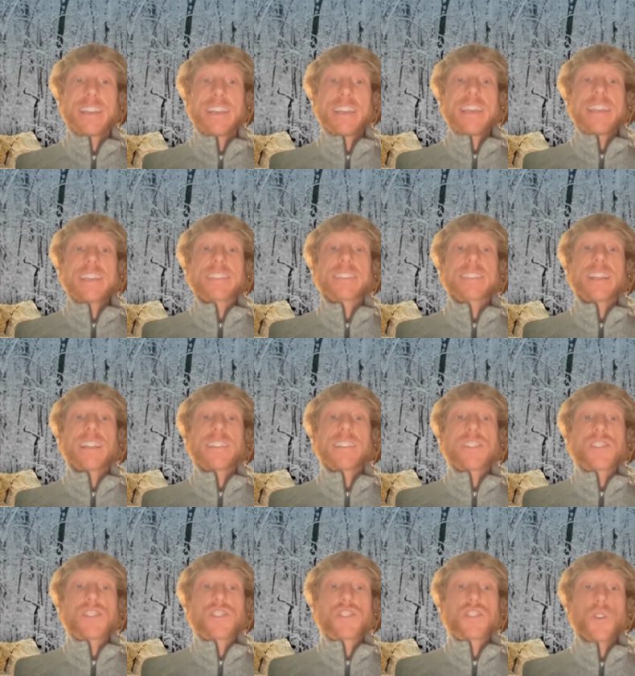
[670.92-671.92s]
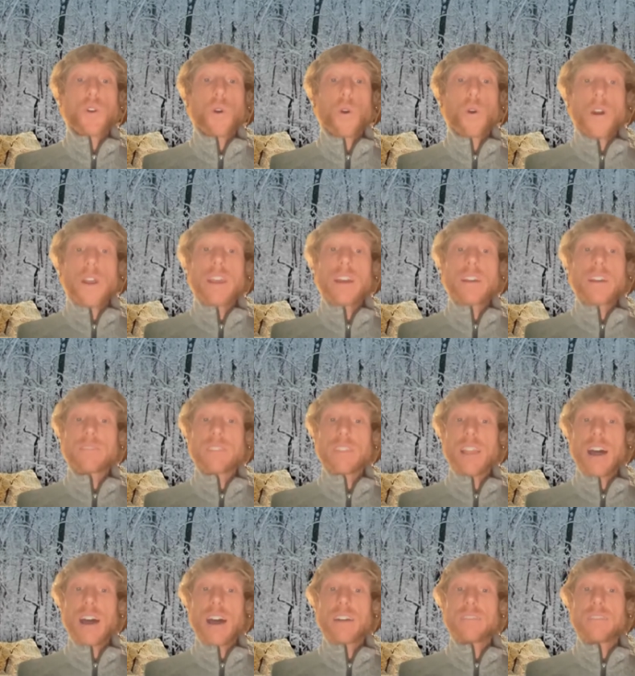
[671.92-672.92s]
Is the joy of
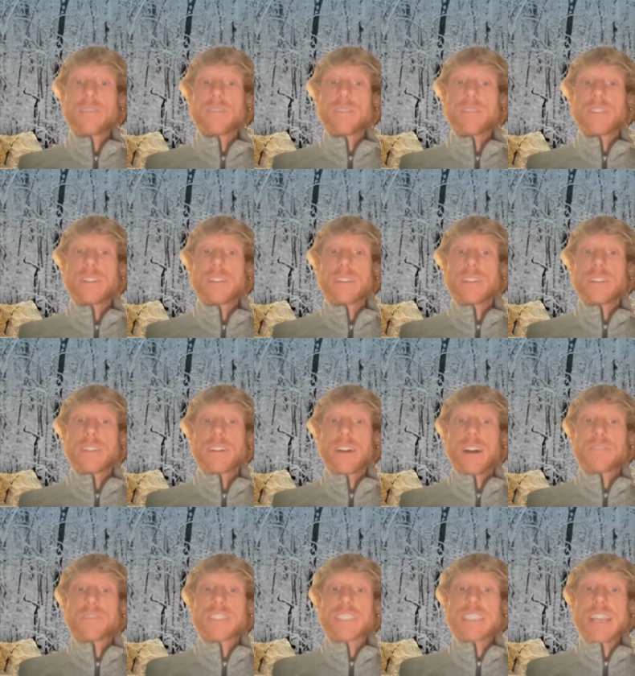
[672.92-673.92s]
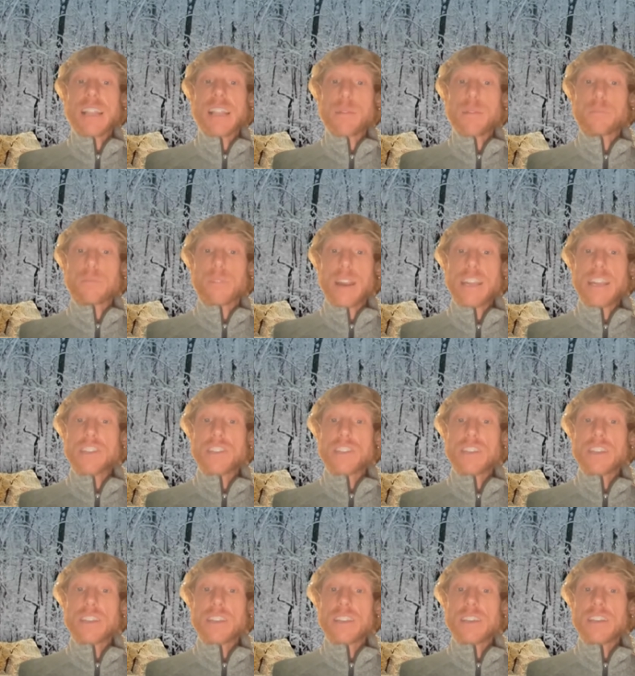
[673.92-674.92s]
love, of
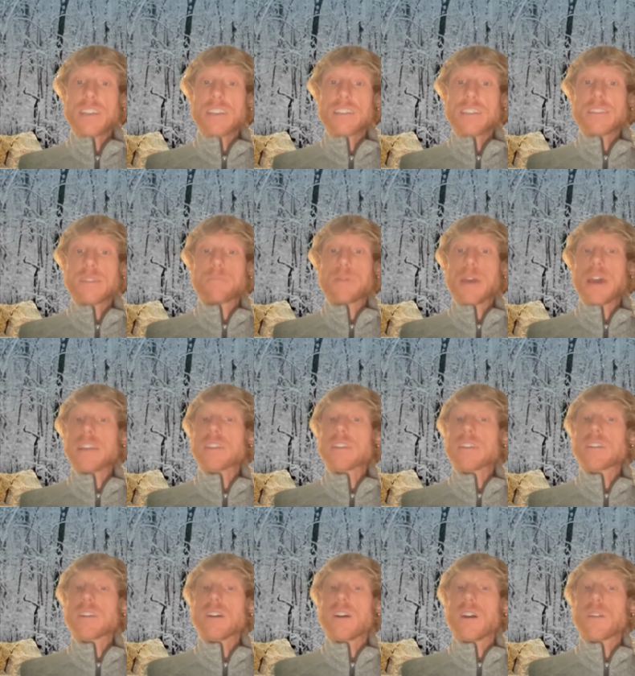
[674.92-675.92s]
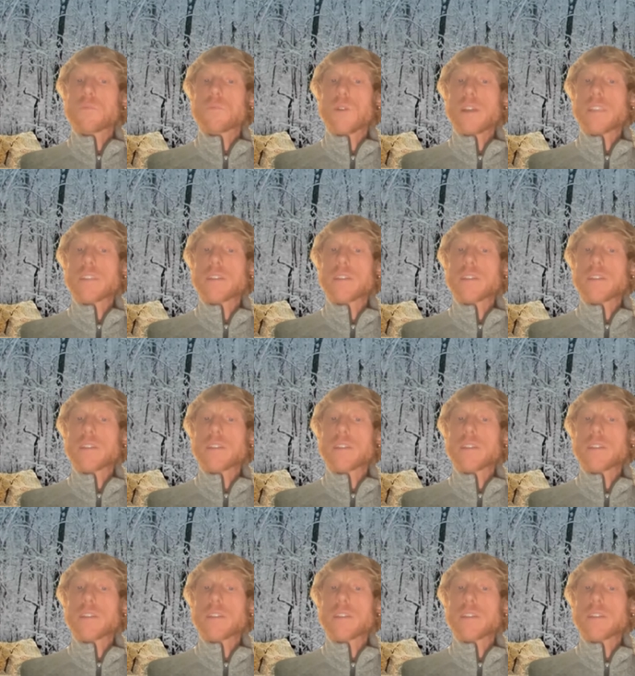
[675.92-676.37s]
celebration, dependent on whether